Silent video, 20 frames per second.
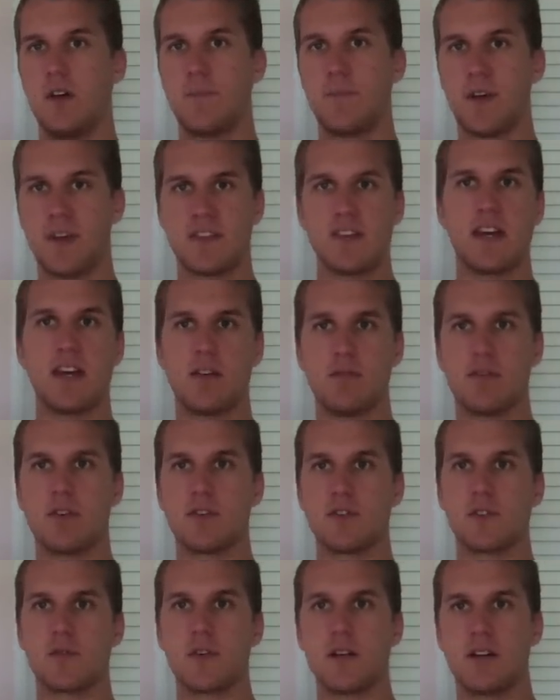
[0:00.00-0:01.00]
like the
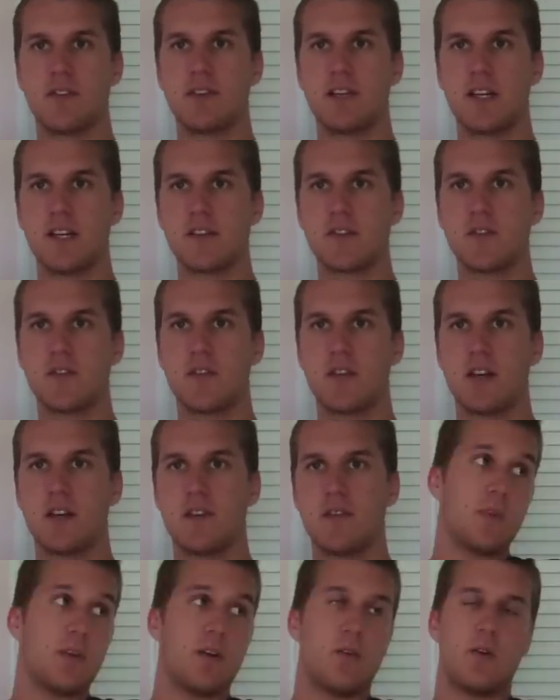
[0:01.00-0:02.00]
anniversary of it
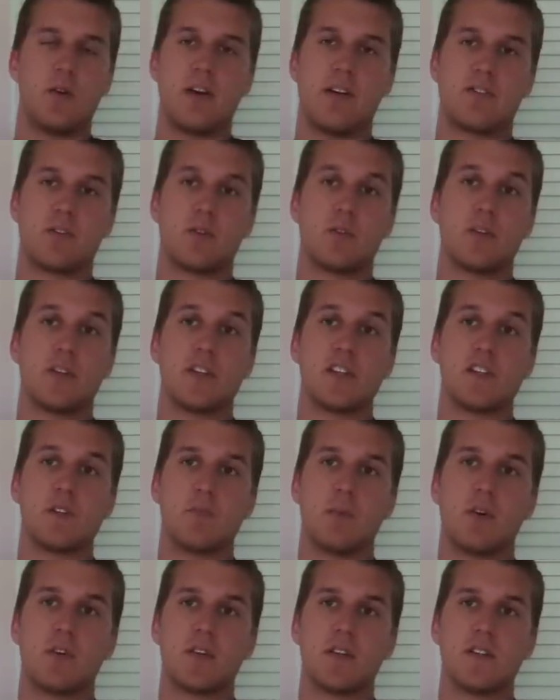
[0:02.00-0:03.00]
yesterday. We haven't really
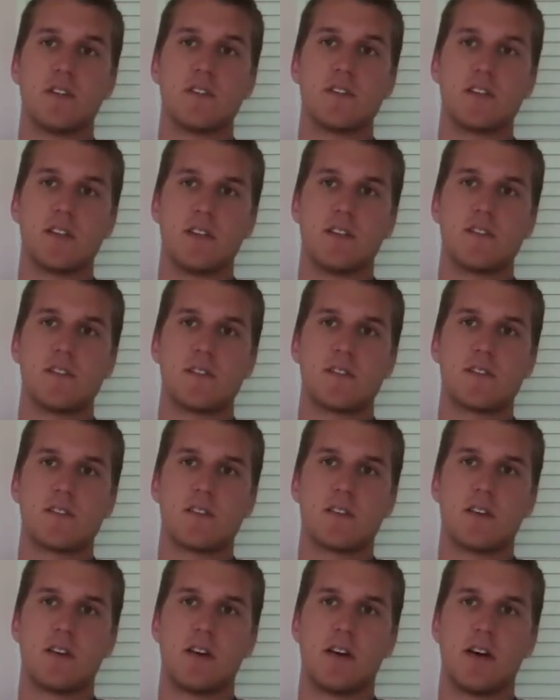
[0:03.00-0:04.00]
spoken
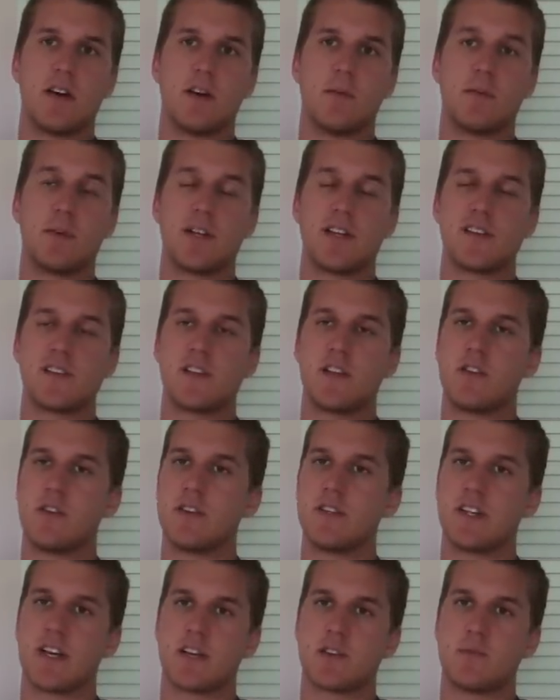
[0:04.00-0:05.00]
since, but I sent
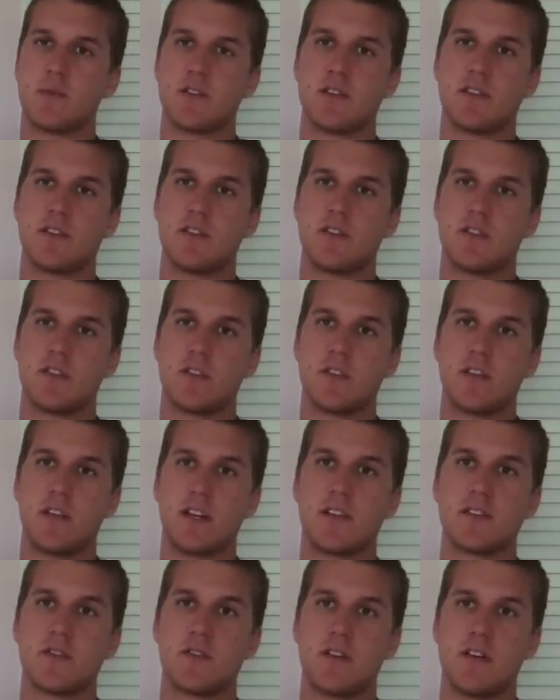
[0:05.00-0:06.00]
her a text message
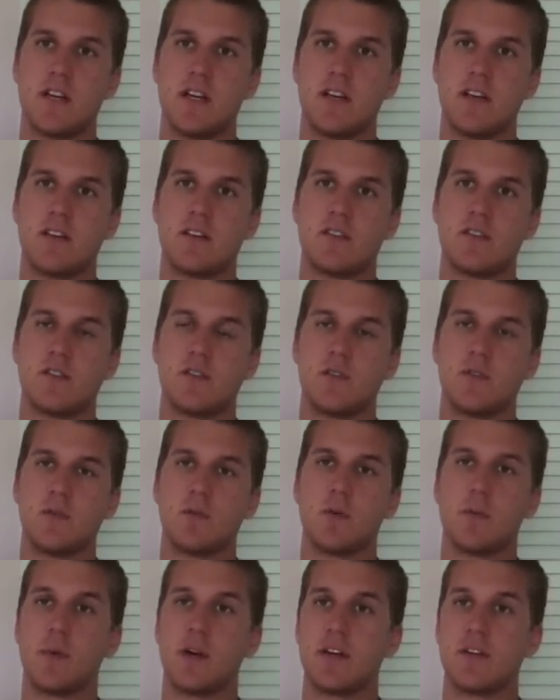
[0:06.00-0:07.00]
yesterday
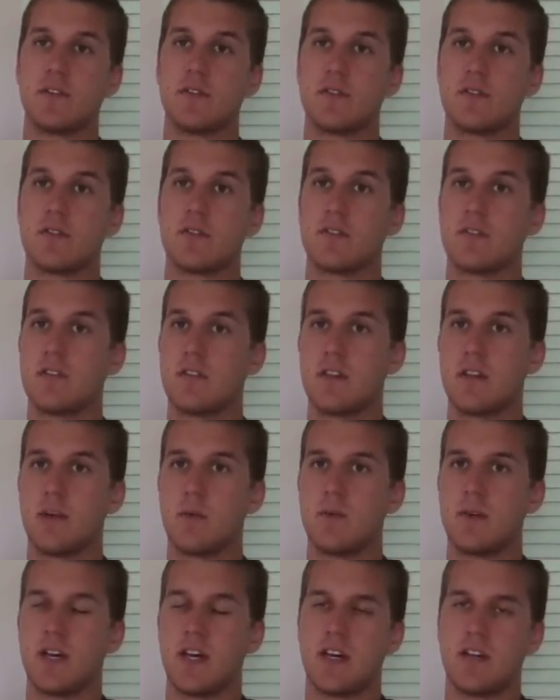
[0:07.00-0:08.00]
to remind her
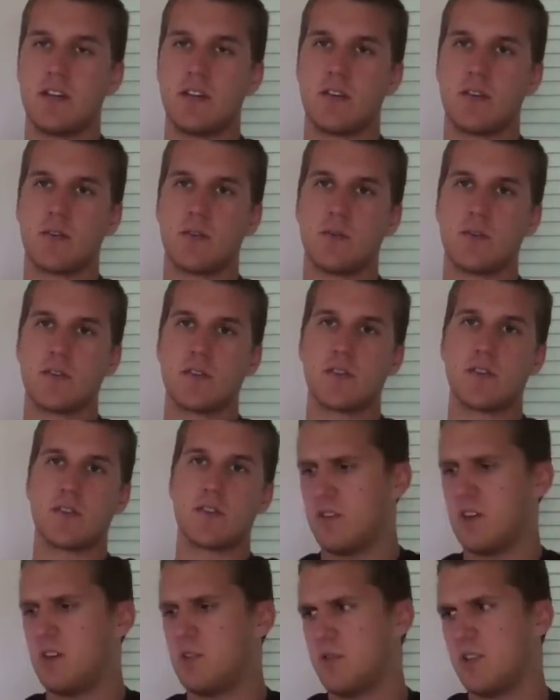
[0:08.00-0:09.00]
that we had intercourse.
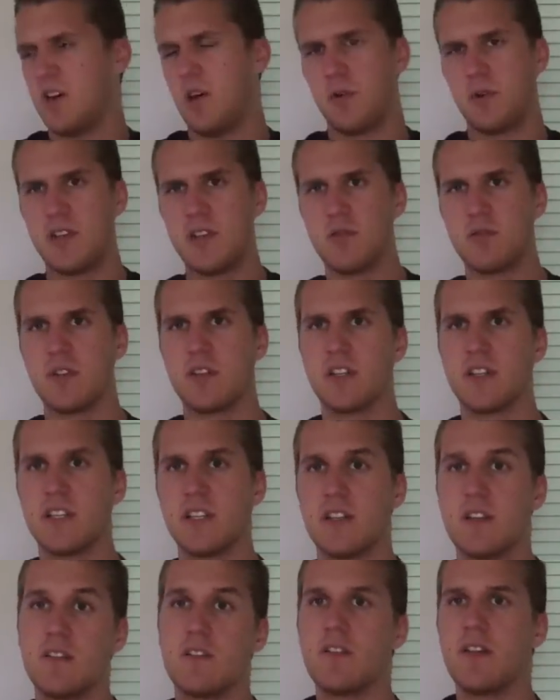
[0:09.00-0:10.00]
Well, you know, we didn't
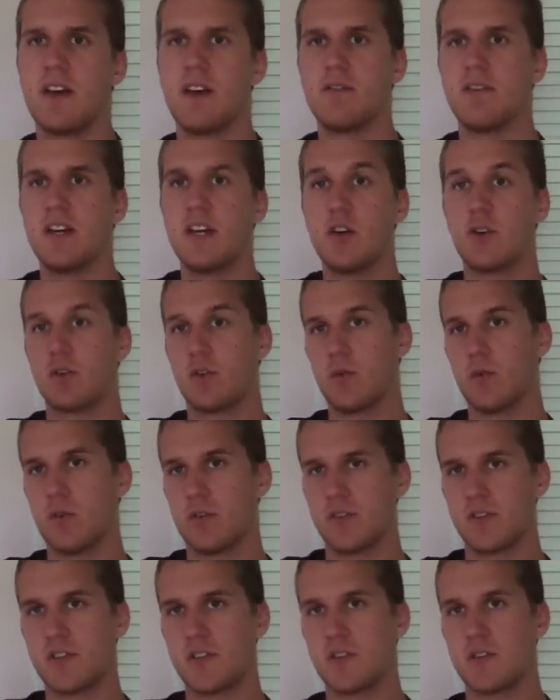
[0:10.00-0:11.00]
really have
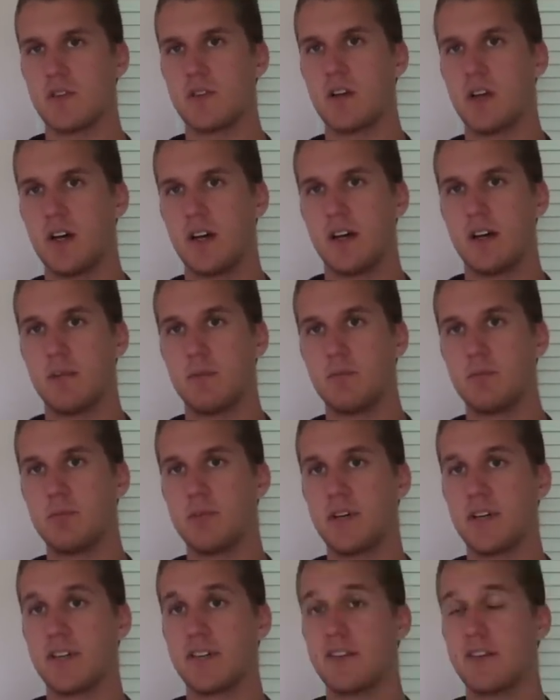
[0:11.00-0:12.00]
intercourse,
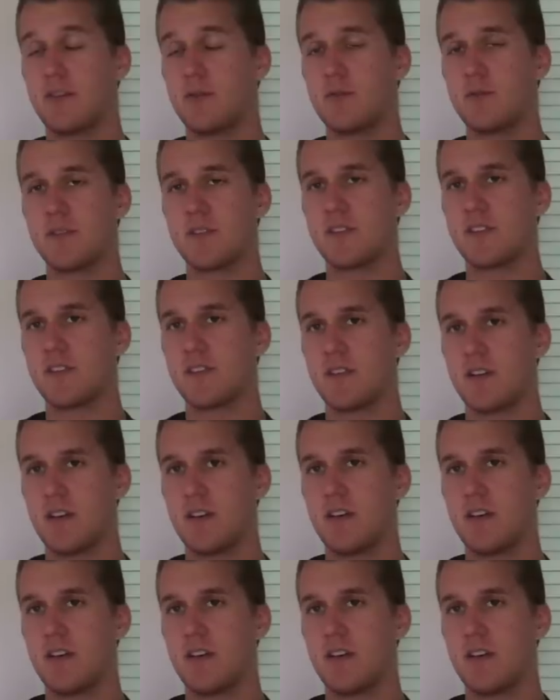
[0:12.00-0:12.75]
but there was,